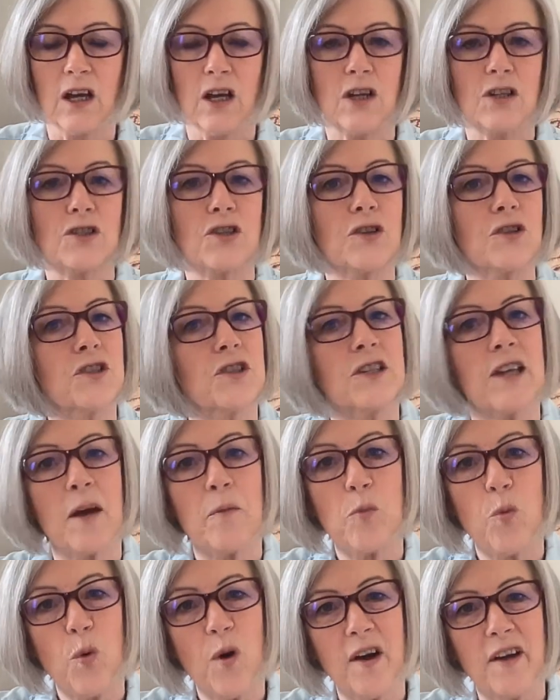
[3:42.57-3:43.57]
So,
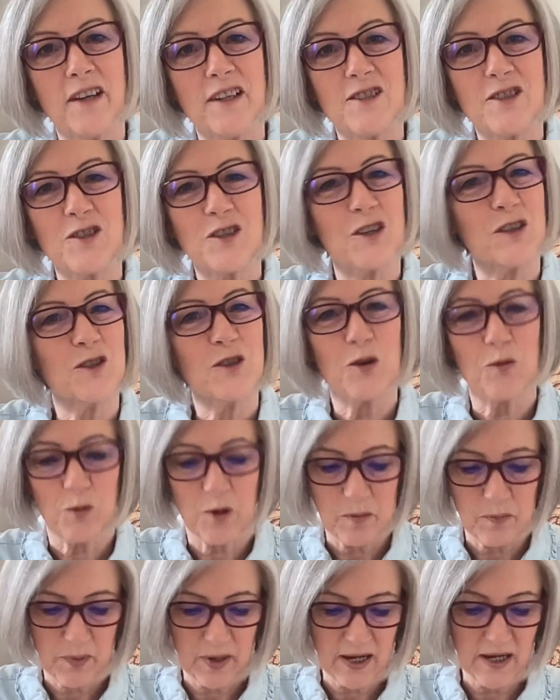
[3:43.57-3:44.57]
step one is just to
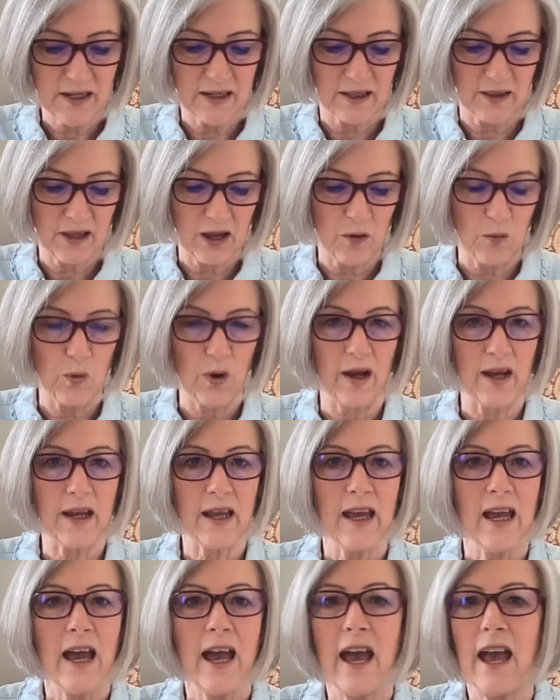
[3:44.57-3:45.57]
repeat it that way.
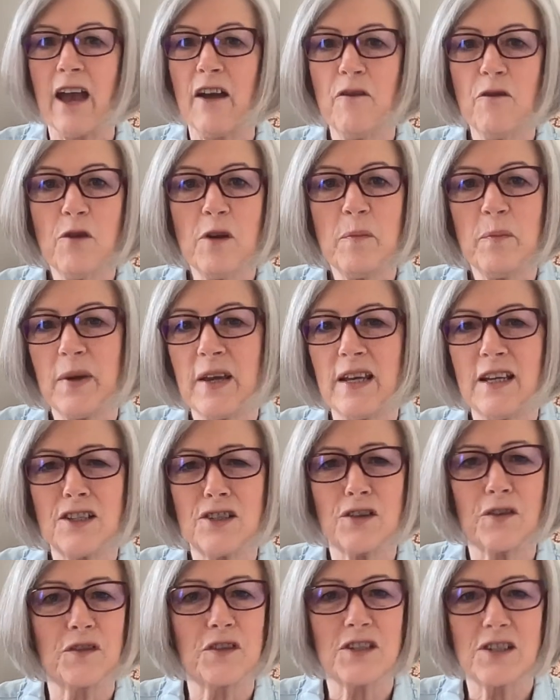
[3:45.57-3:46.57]
Every
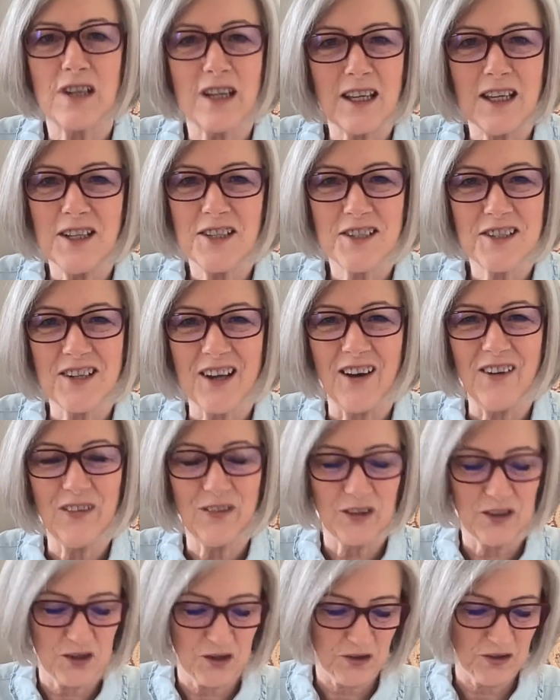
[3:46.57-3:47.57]
piece of stinky stuff
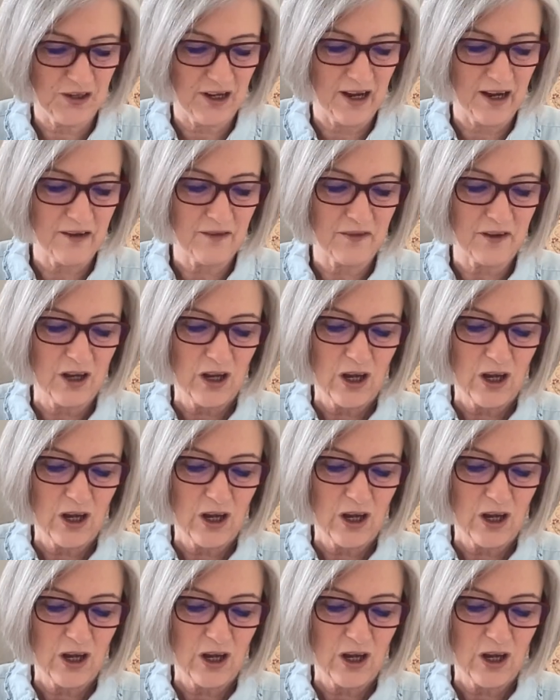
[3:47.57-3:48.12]
in your life